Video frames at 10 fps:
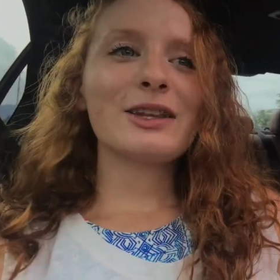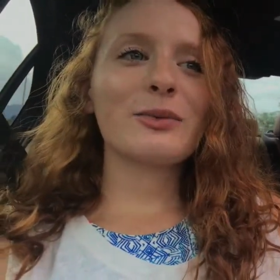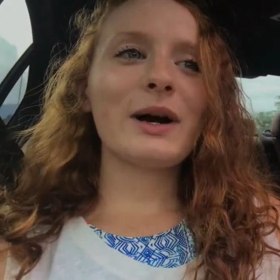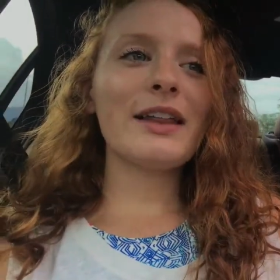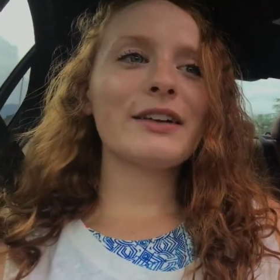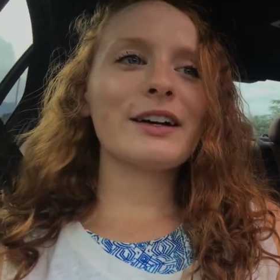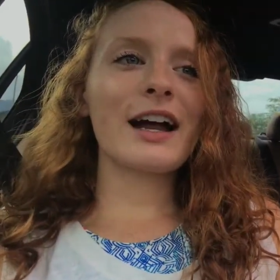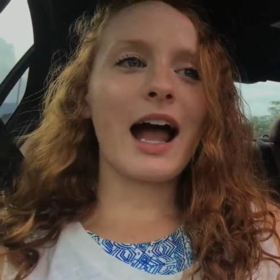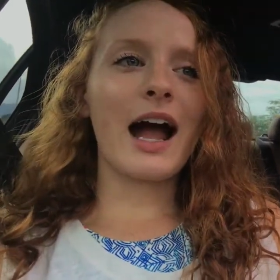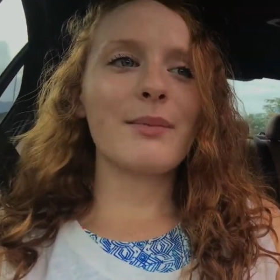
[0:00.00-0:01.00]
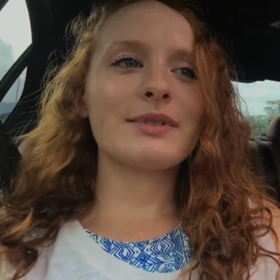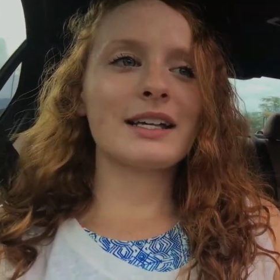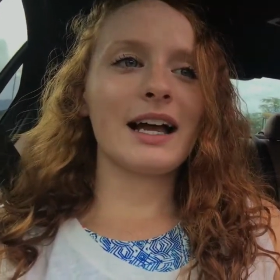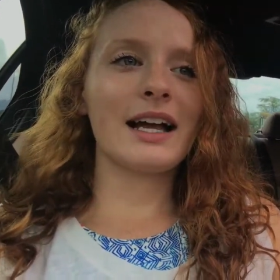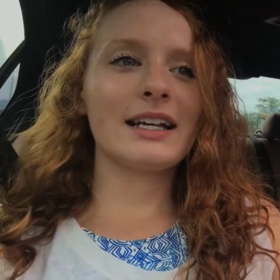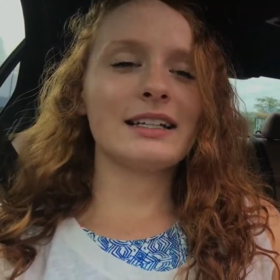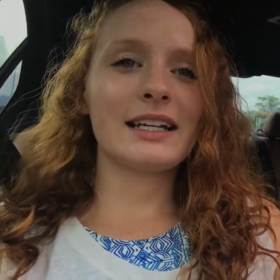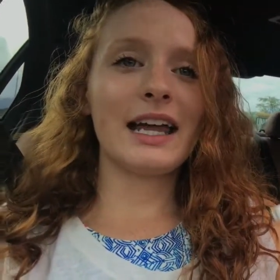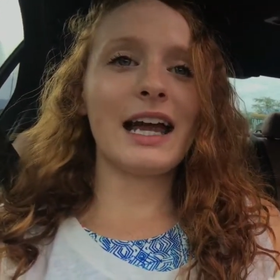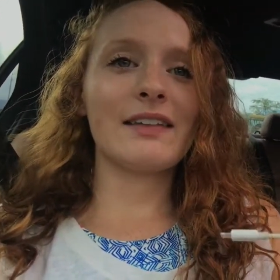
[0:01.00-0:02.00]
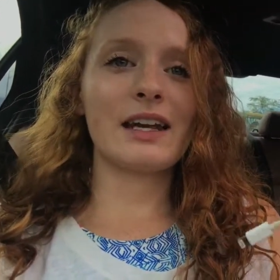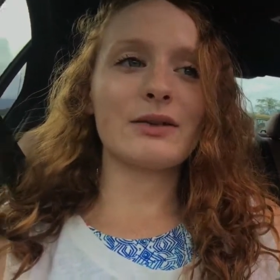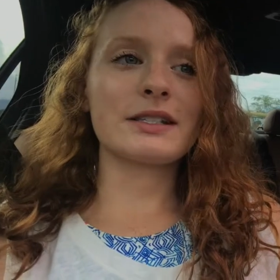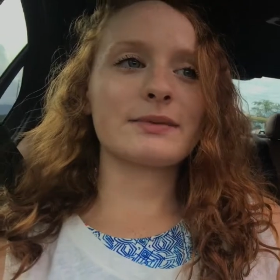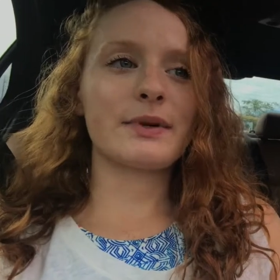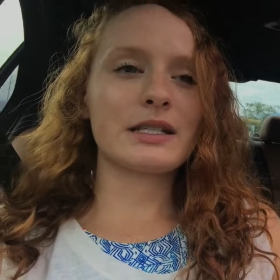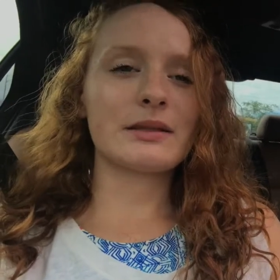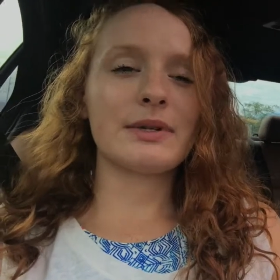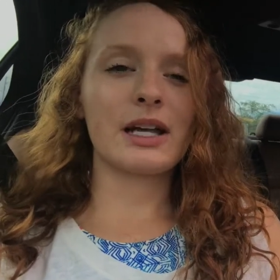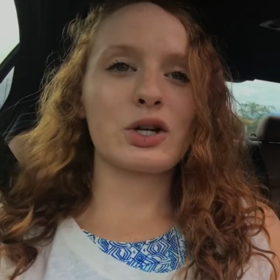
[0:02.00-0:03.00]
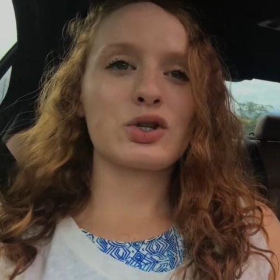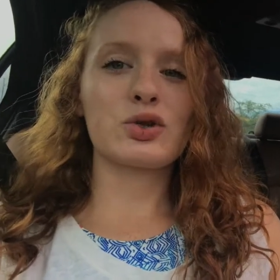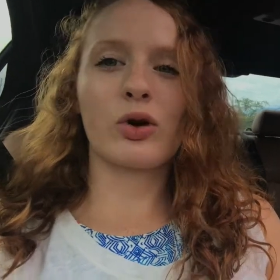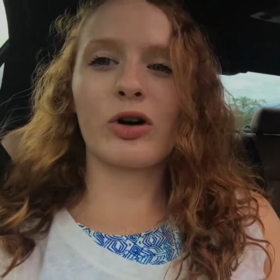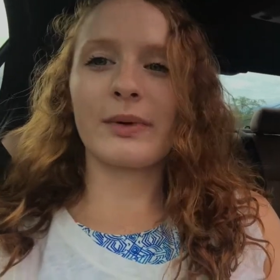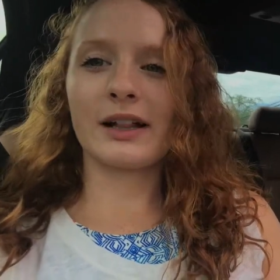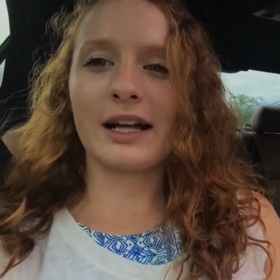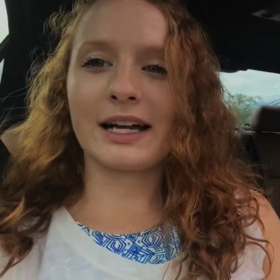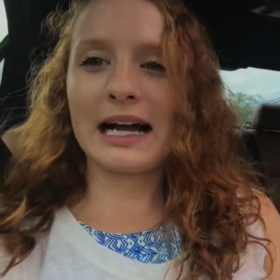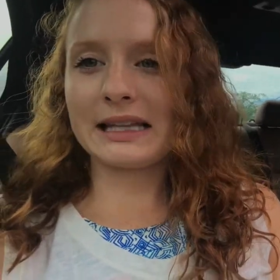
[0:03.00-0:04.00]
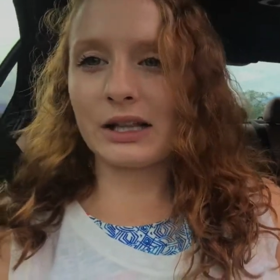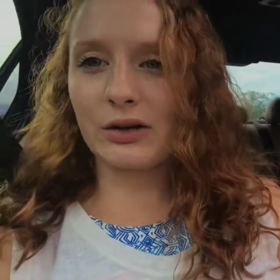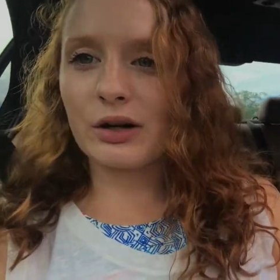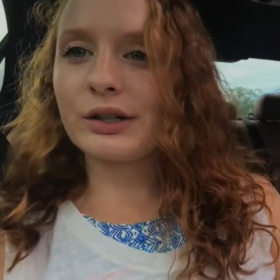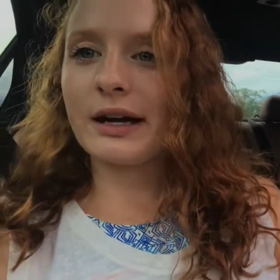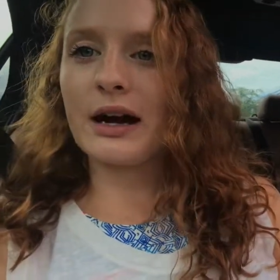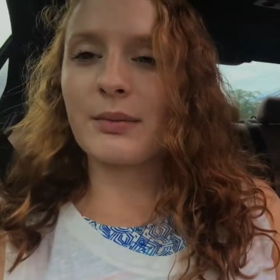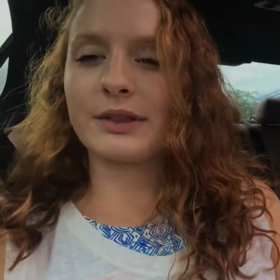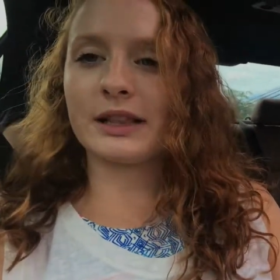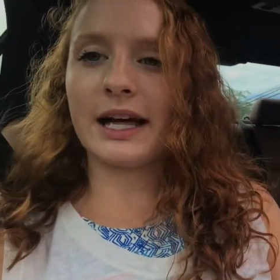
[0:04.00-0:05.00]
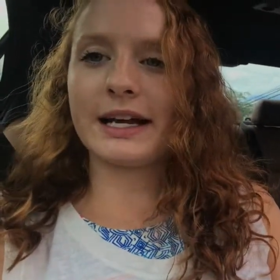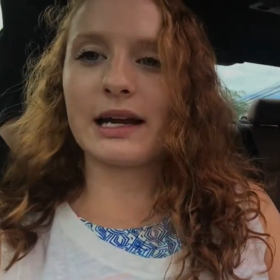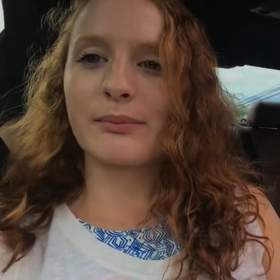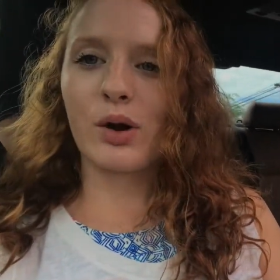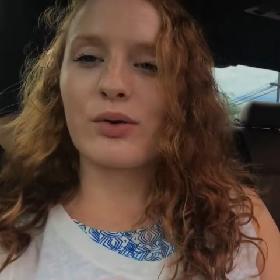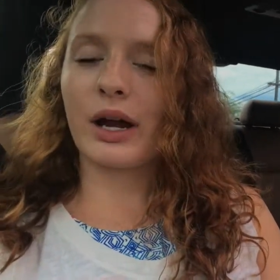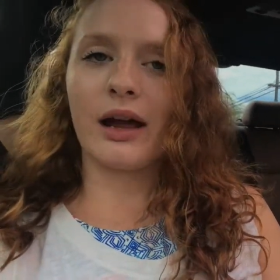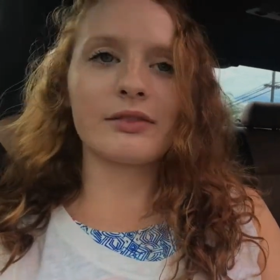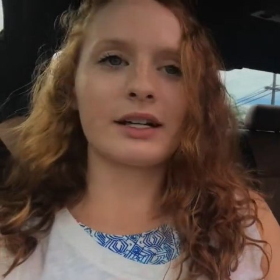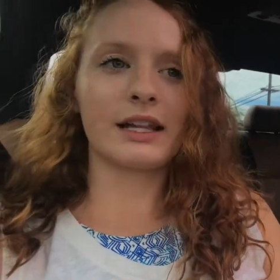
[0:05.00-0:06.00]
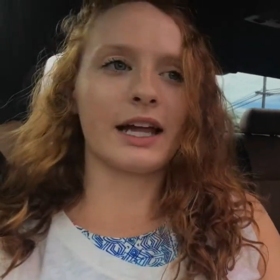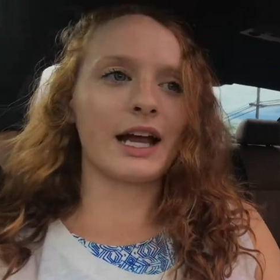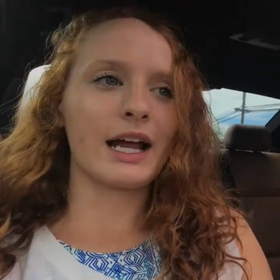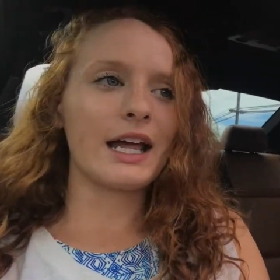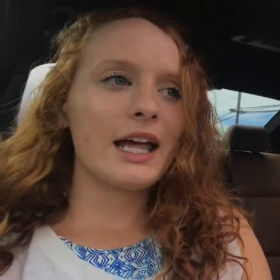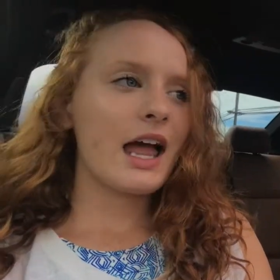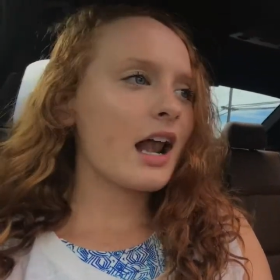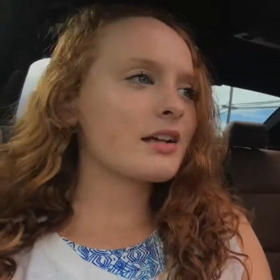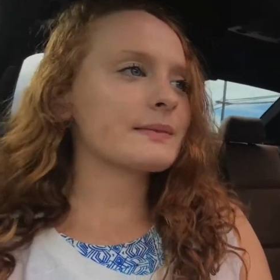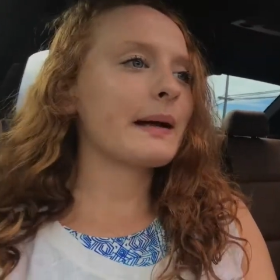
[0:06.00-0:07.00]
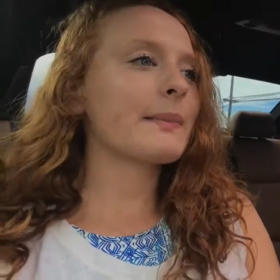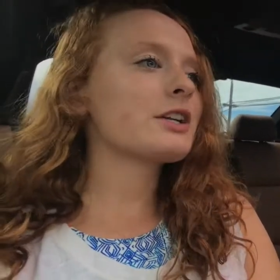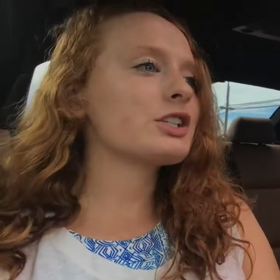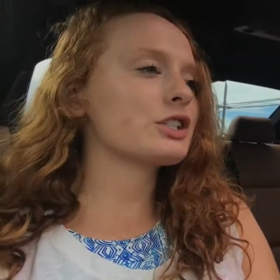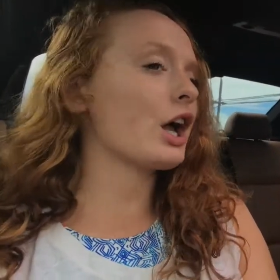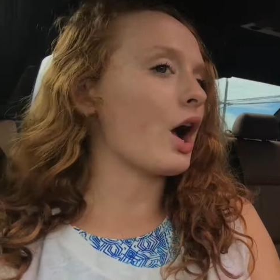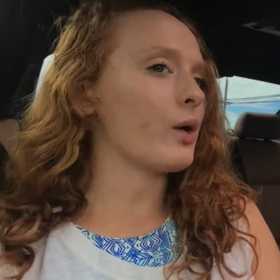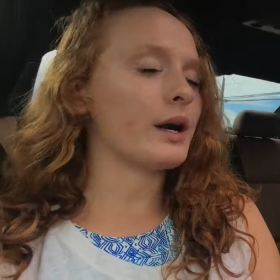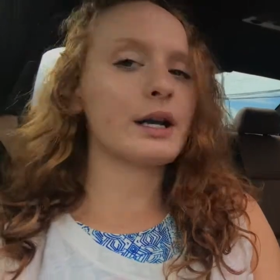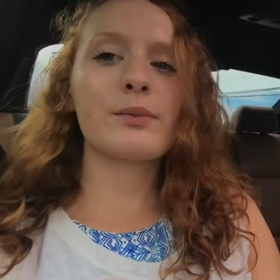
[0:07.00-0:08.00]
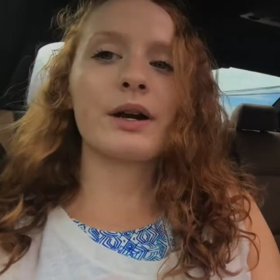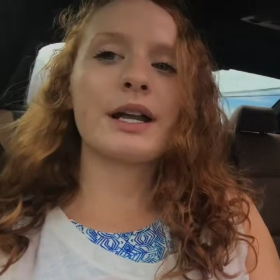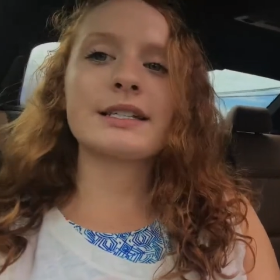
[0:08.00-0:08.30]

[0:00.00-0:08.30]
The weather app said today that it was supposed to be like storming. Like it had the little cloud with the lightning bolt and everything. And I was like, babe, let's just go. I didn't want to...